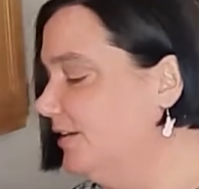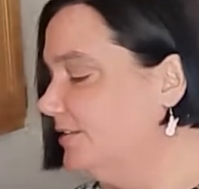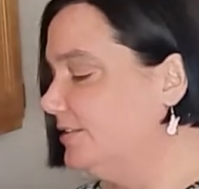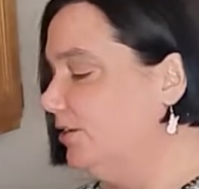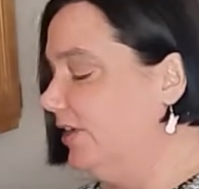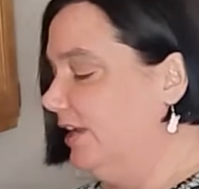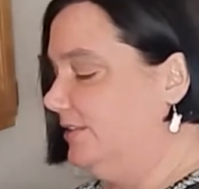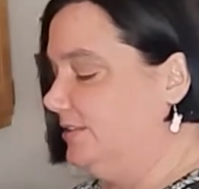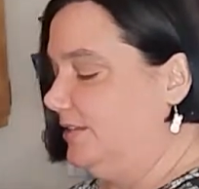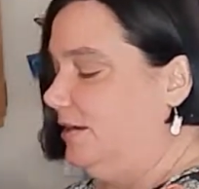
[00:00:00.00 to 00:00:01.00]
So
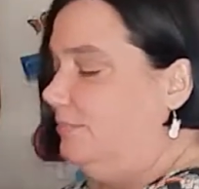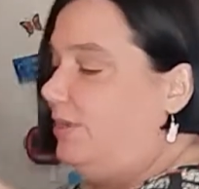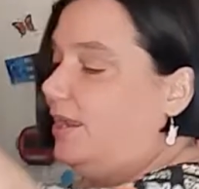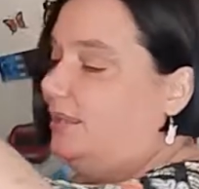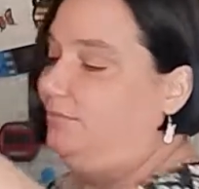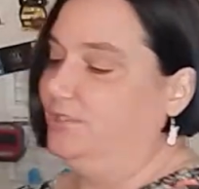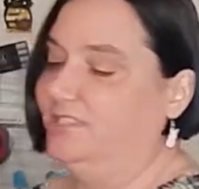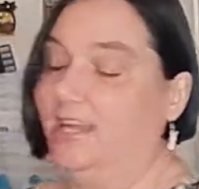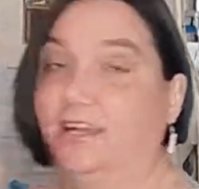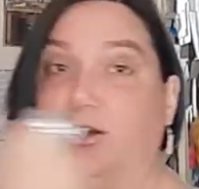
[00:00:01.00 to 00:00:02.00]
it's a bottle of
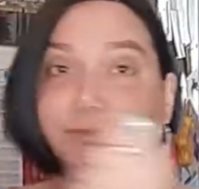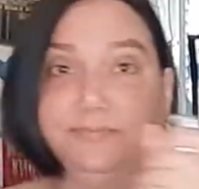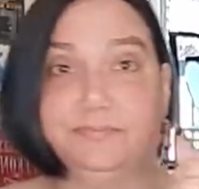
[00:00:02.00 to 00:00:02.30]
Prosecco,